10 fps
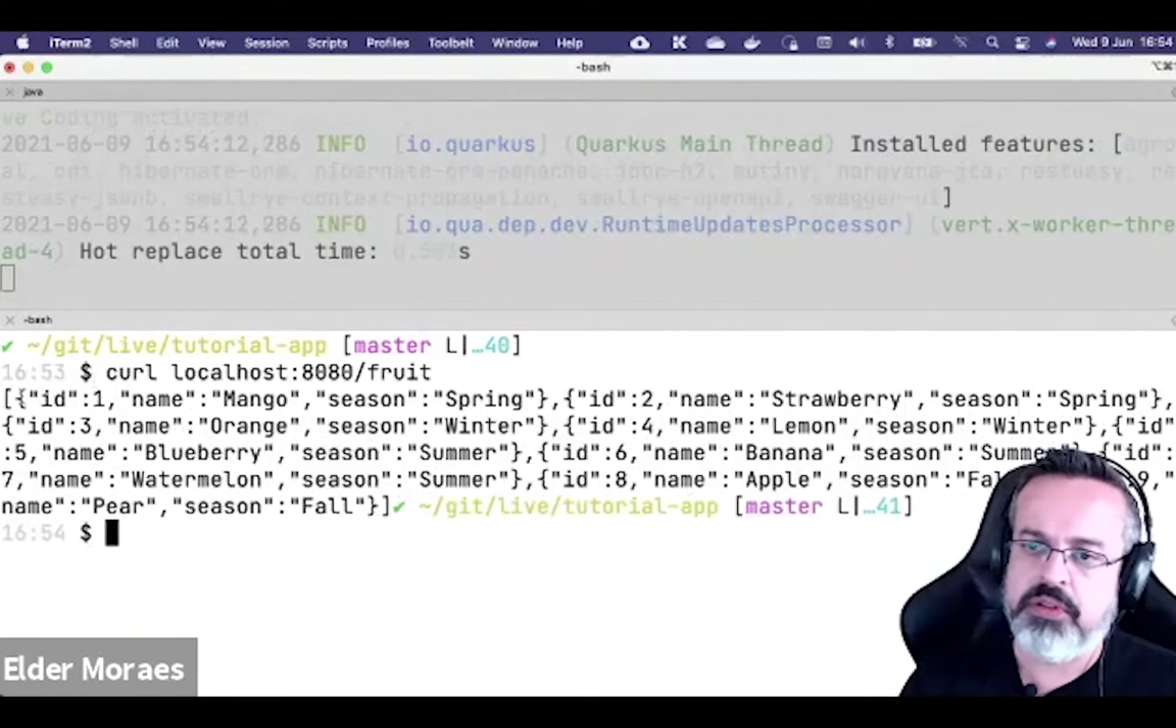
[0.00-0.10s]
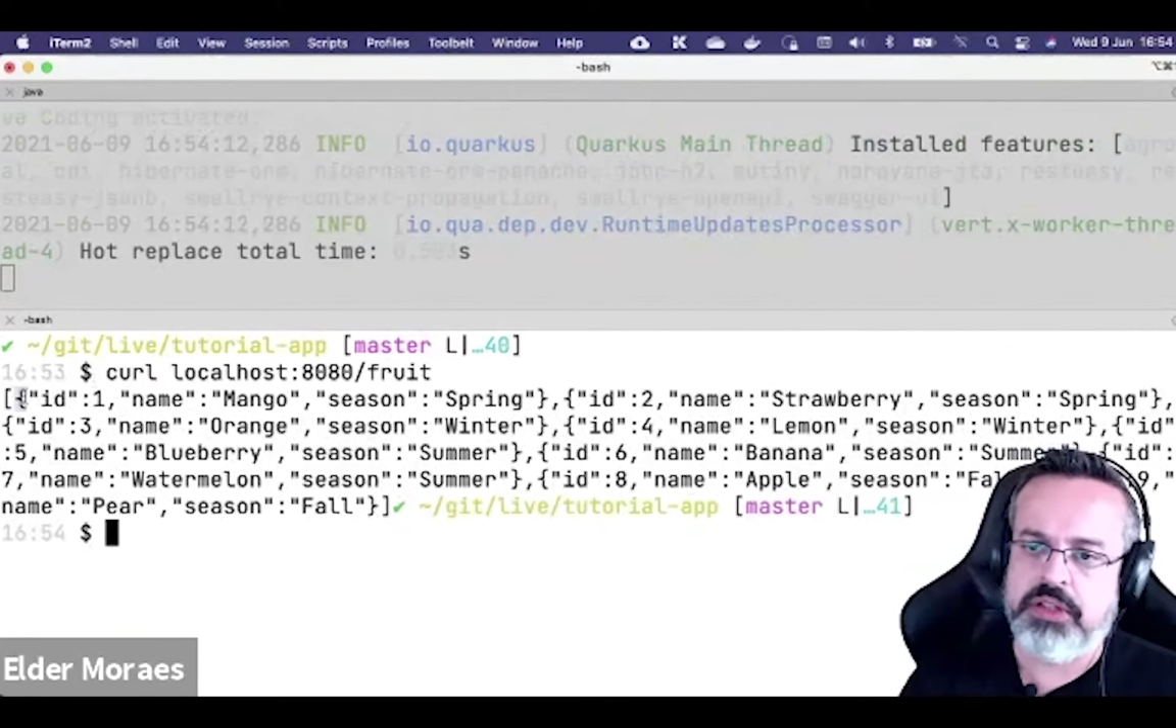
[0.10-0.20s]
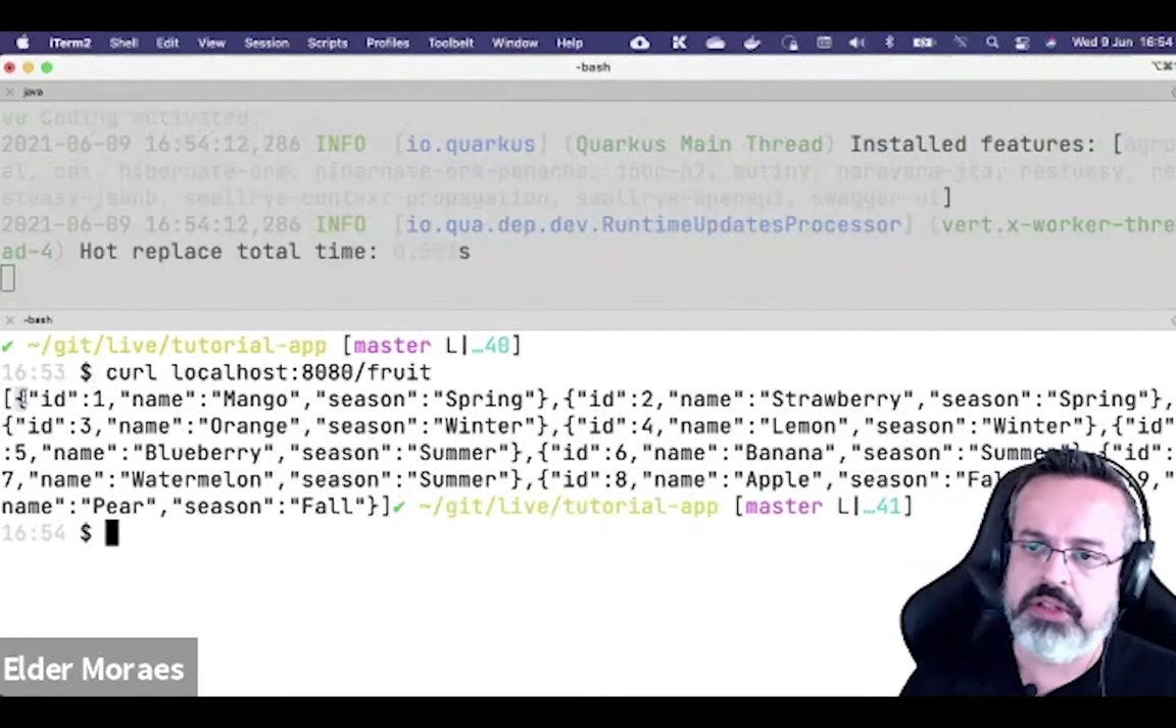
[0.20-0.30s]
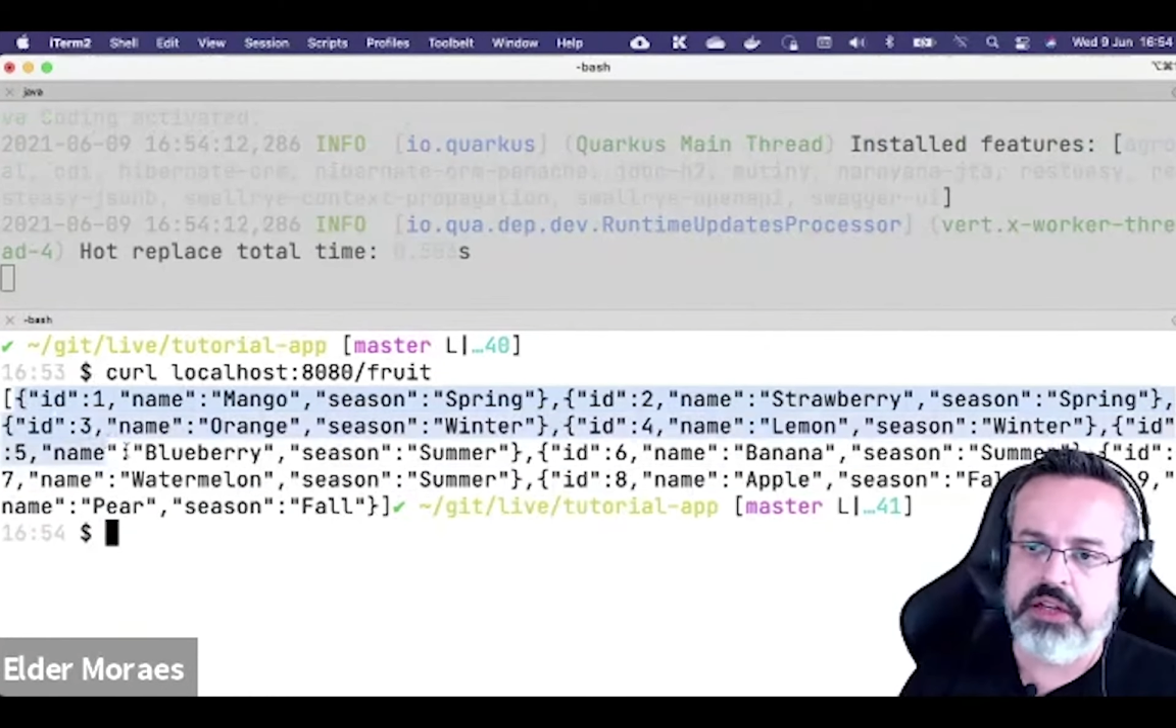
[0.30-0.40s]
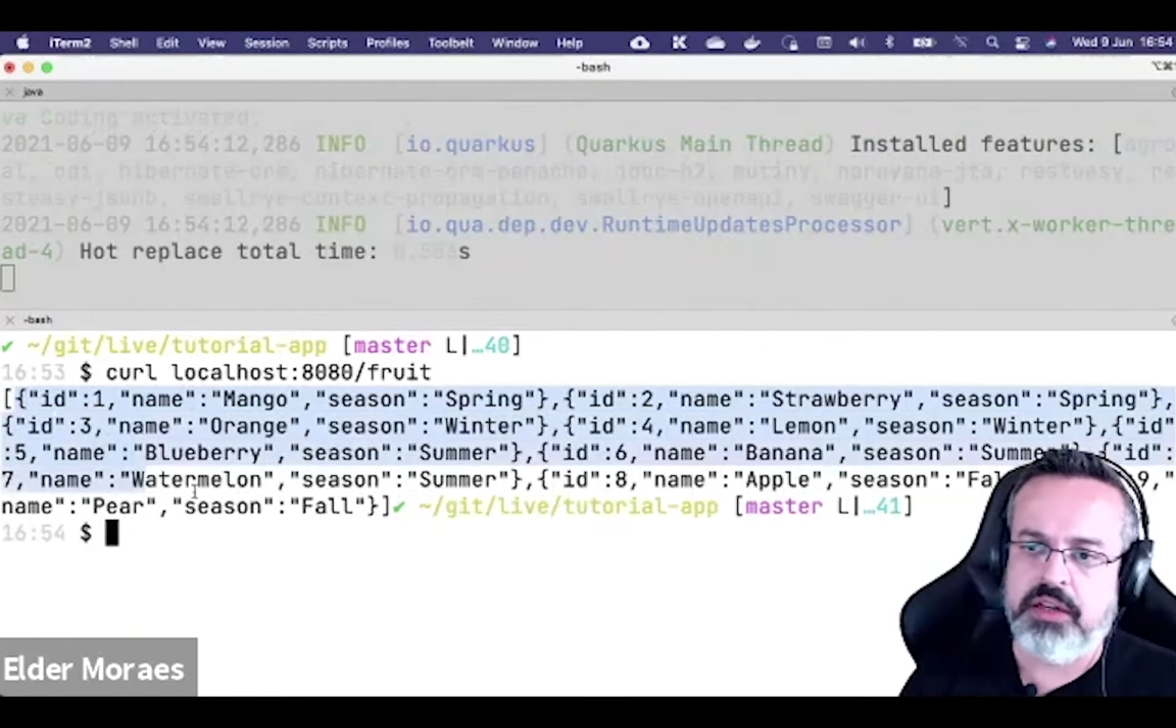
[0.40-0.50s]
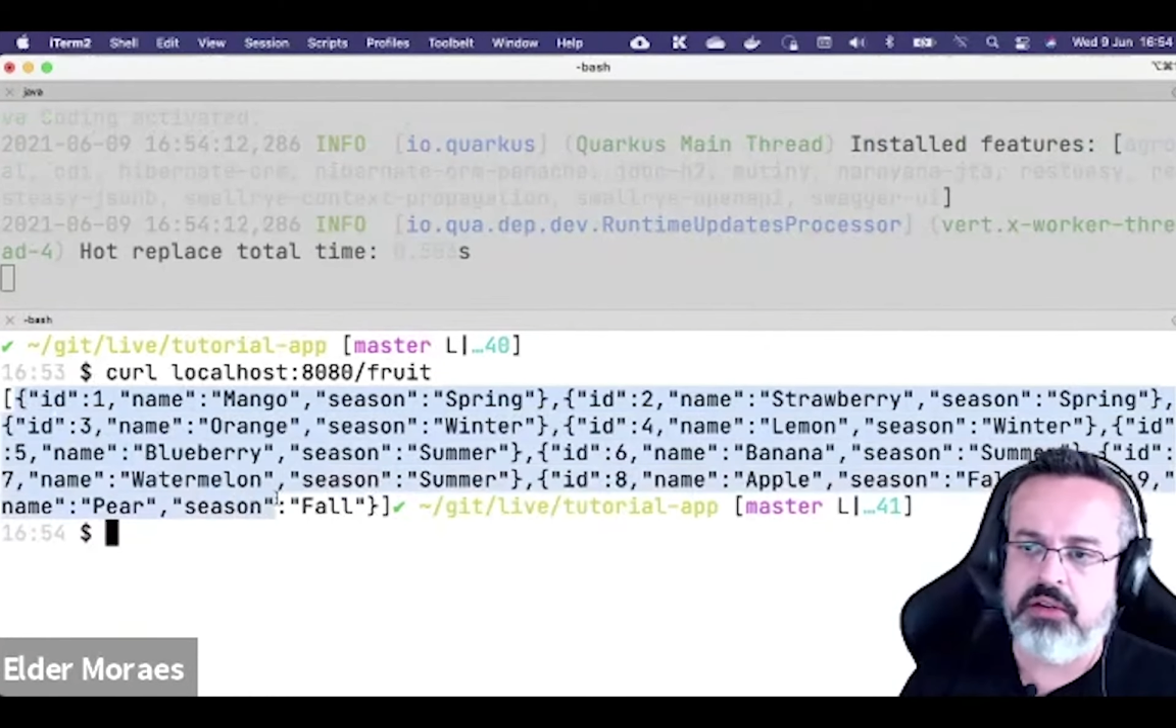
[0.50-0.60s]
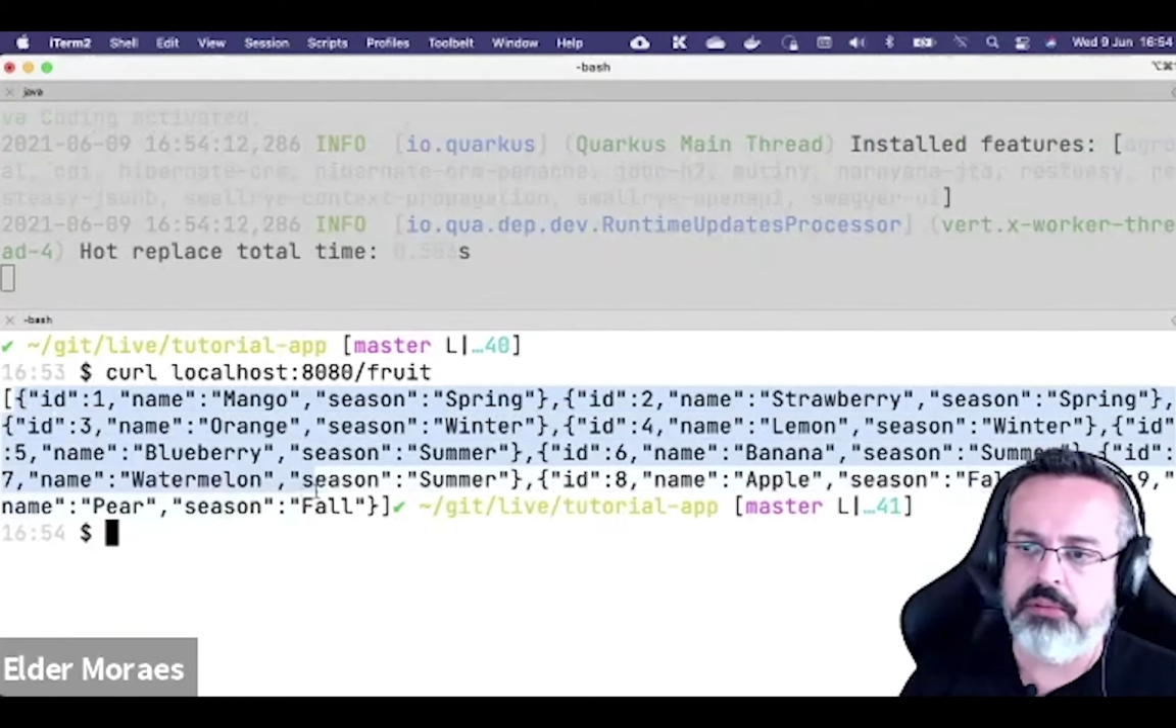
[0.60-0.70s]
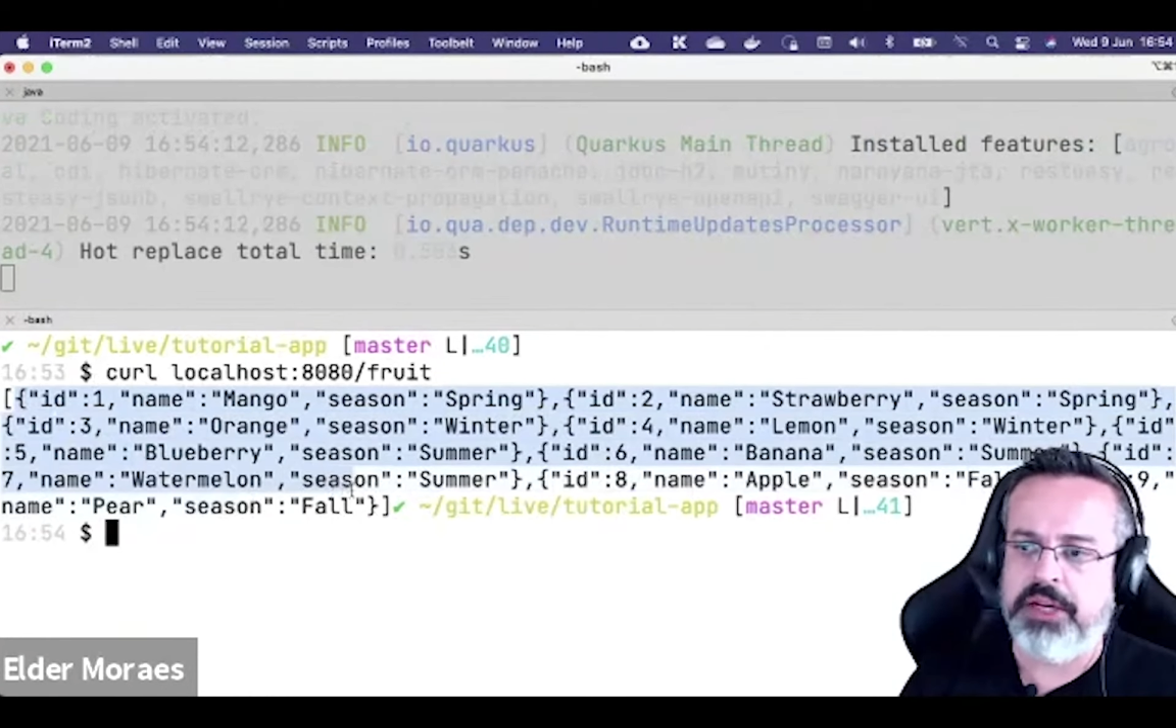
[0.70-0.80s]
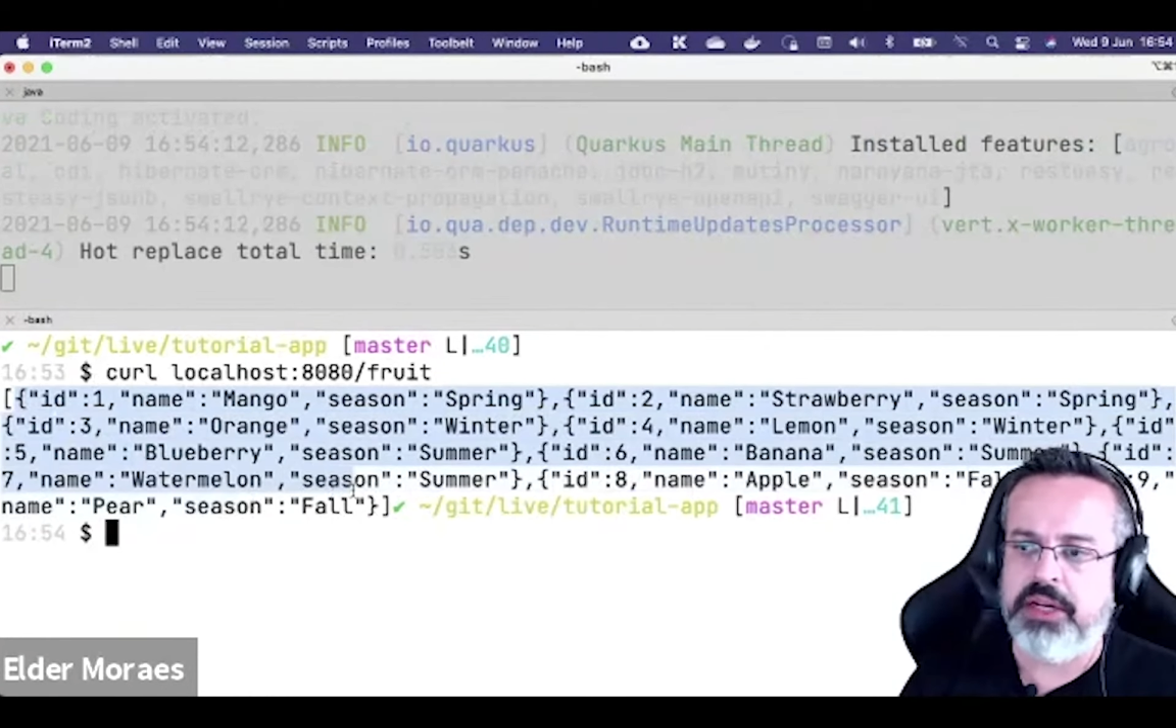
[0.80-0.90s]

data on my